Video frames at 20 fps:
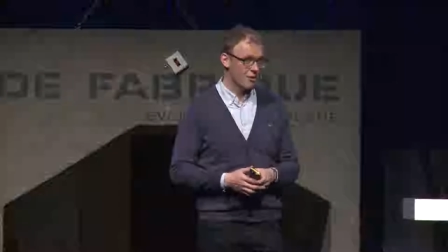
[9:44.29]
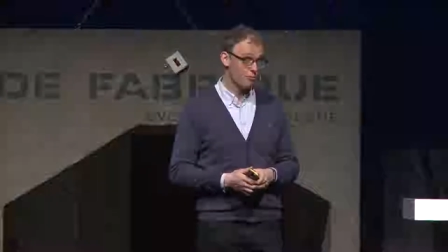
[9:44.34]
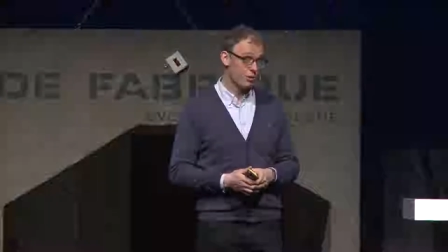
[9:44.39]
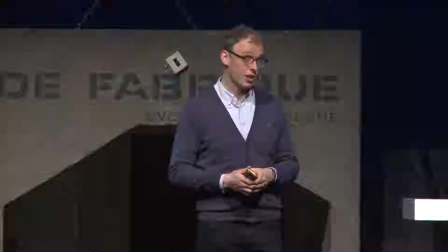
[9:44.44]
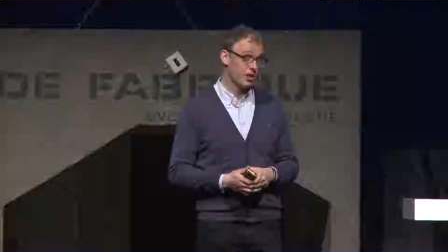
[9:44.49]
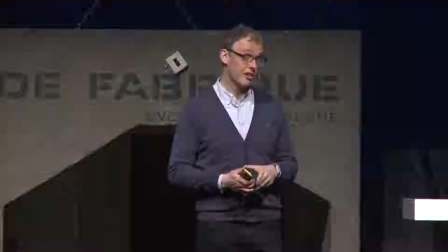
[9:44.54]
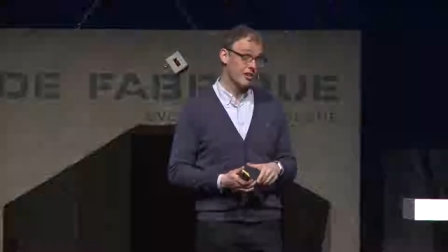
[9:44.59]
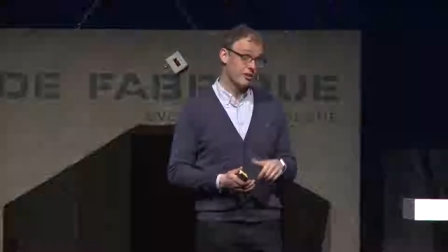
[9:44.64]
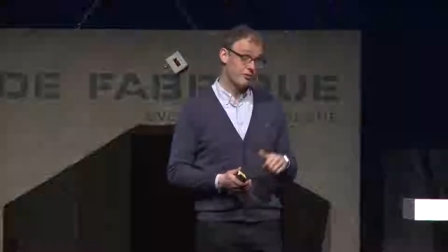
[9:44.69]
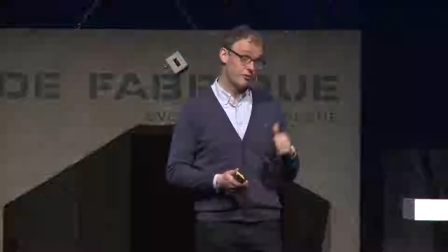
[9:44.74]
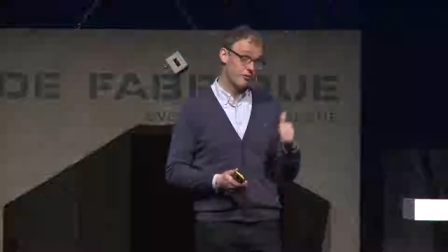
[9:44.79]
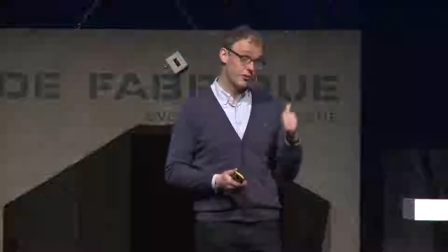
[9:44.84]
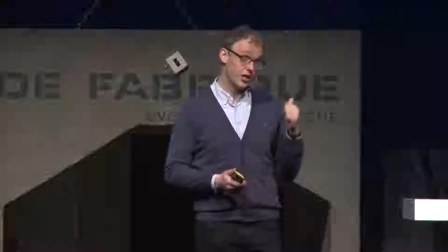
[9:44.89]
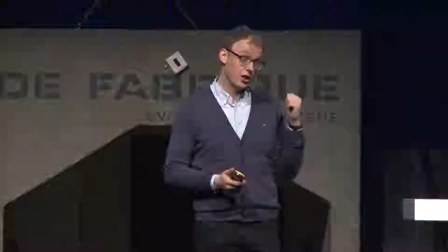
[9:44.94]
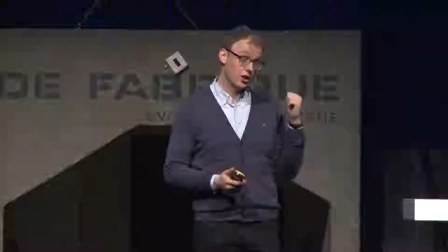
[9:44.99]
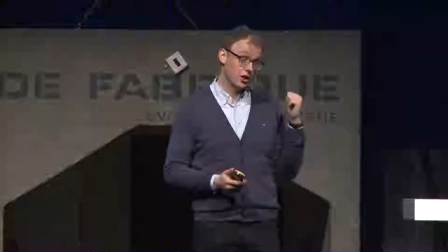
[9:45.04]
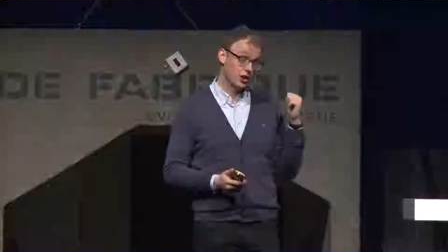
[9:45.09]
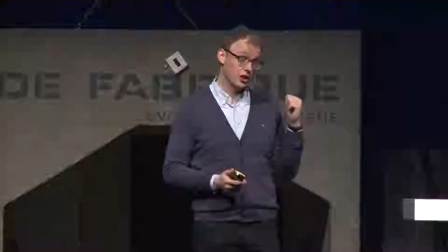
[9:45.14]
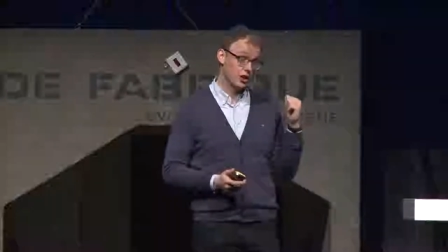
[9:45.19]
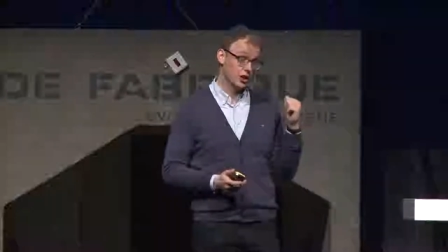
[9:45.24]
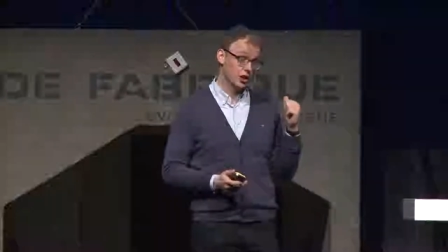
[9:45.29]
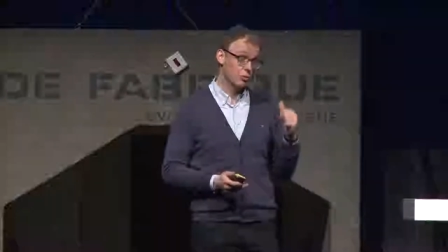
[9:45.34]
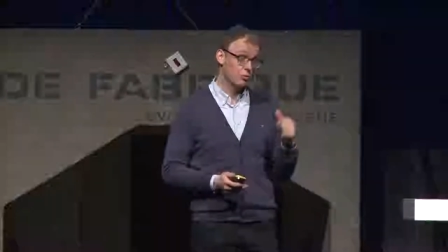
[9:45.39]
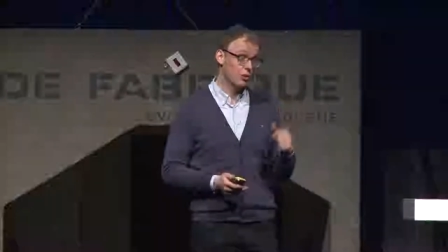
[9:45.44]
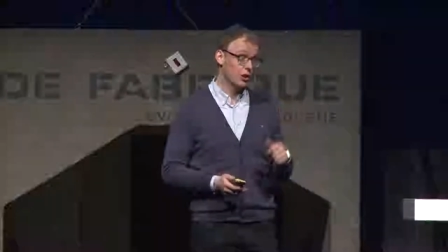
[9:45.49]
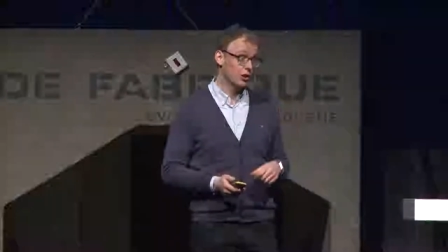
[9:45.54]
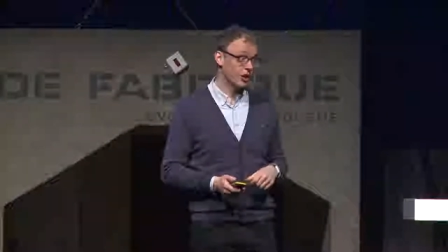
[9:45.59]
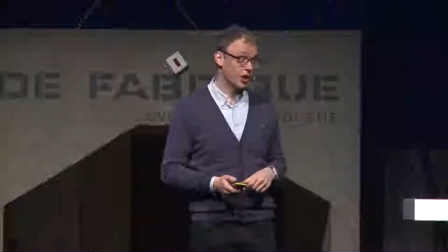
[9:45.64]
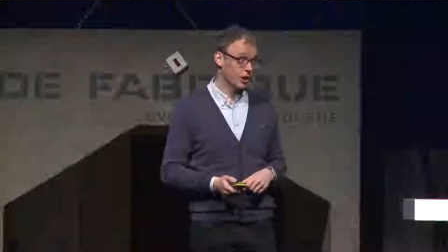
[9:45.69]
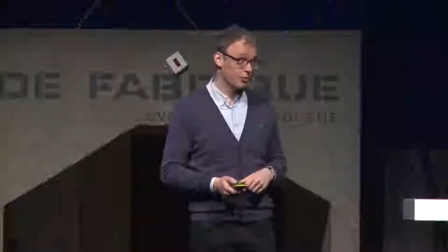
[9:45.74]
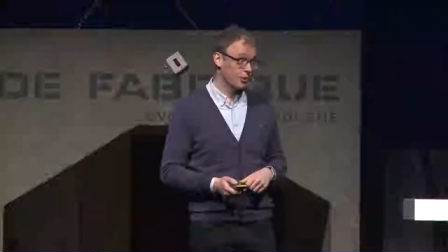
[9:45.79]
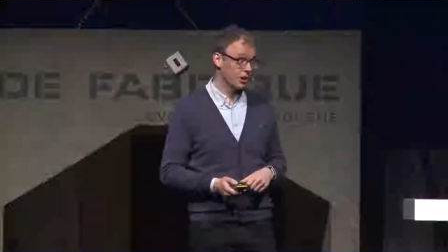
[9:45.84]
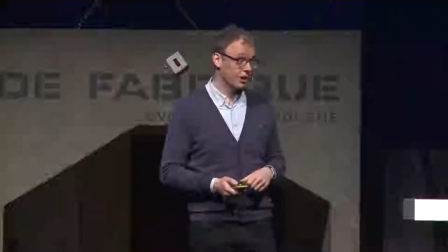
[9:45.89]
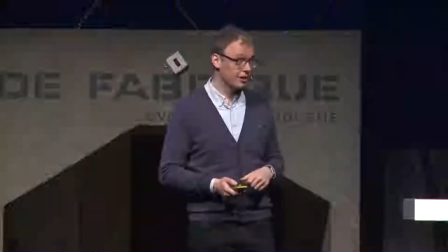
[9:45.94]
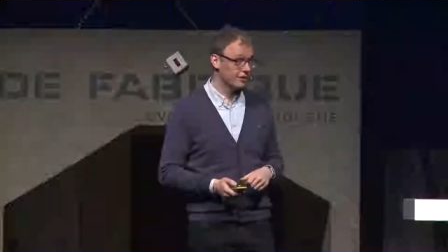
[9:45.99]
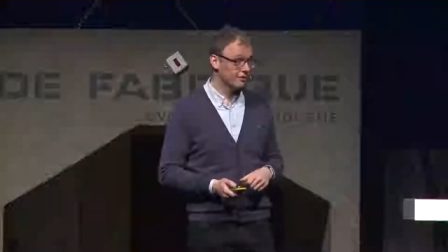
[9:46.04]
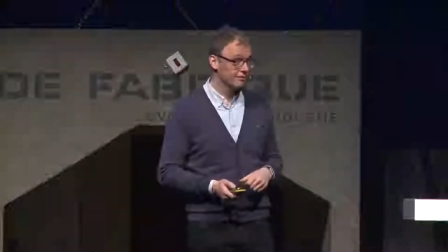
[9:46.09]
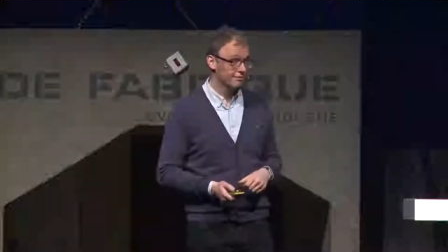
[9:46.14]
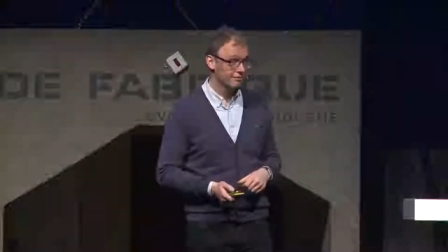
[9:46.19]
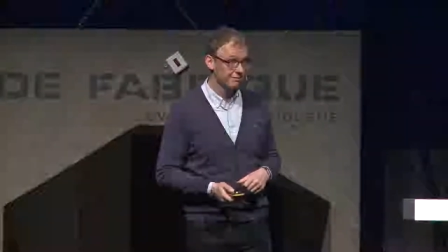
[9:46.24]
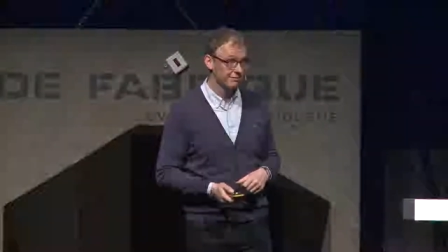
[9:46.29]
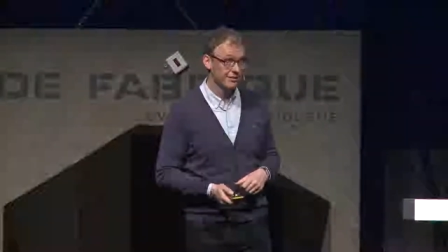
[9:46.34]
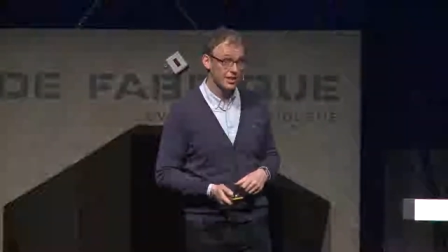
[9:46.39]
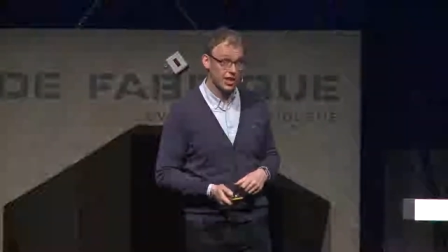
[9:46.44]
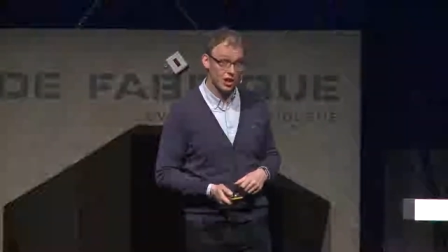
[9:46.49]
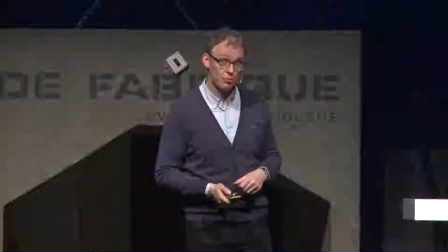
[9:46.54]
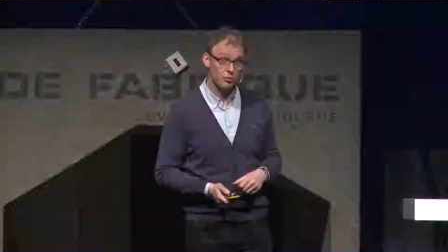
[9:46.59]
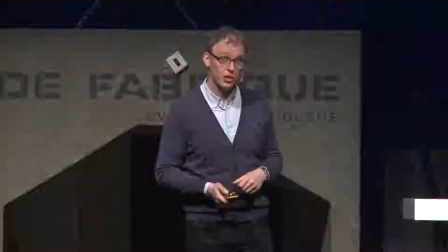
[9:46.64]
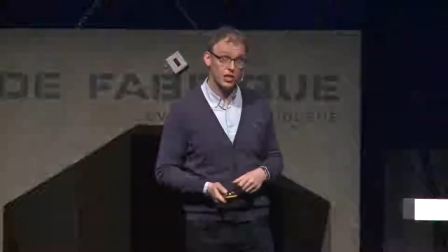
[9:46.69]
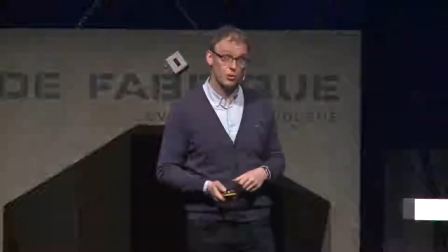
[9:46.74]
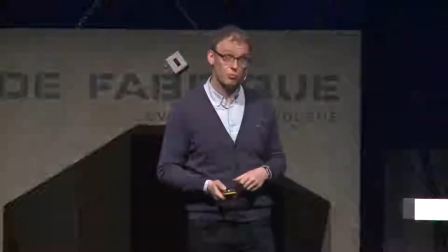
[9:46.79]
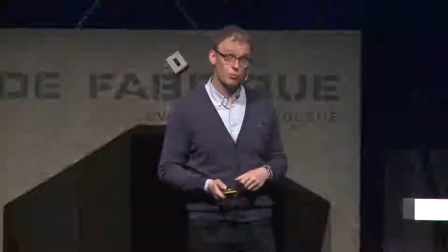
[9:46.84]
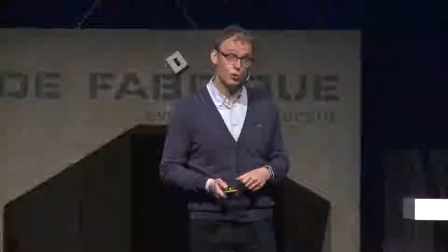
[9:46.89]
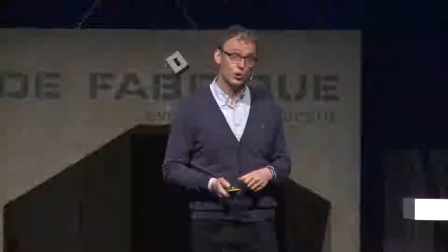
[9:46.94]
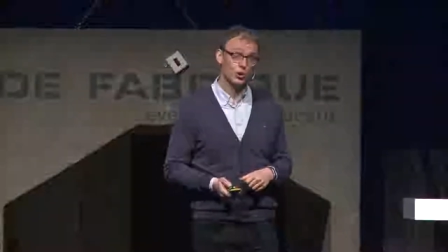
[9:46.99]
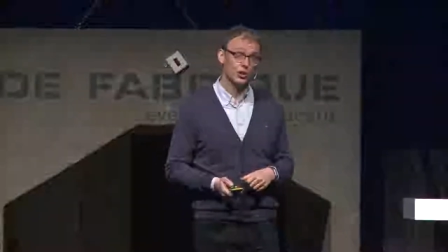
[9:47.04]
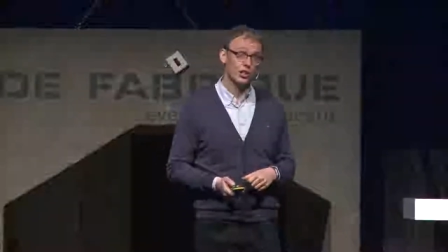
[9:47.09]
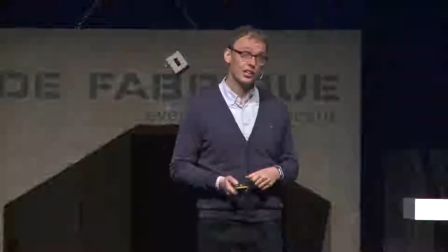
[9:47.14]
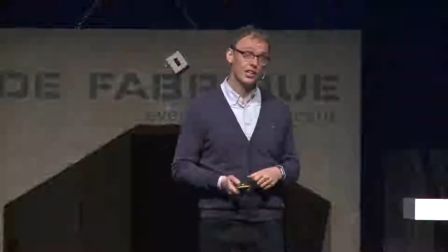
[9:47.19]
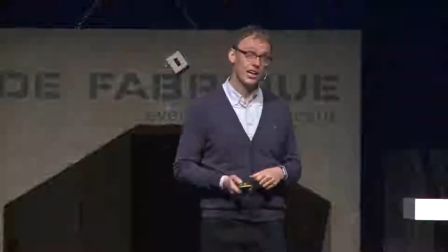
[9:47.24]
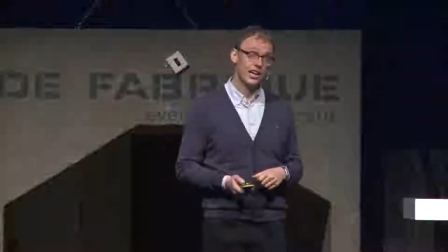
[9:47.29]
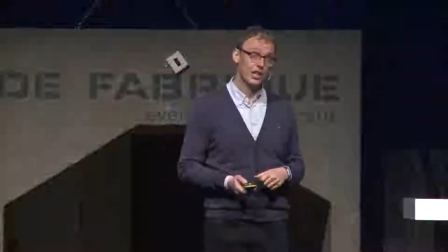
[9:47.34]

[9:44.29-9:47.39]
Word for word: But if we are talking about hardware, it means building an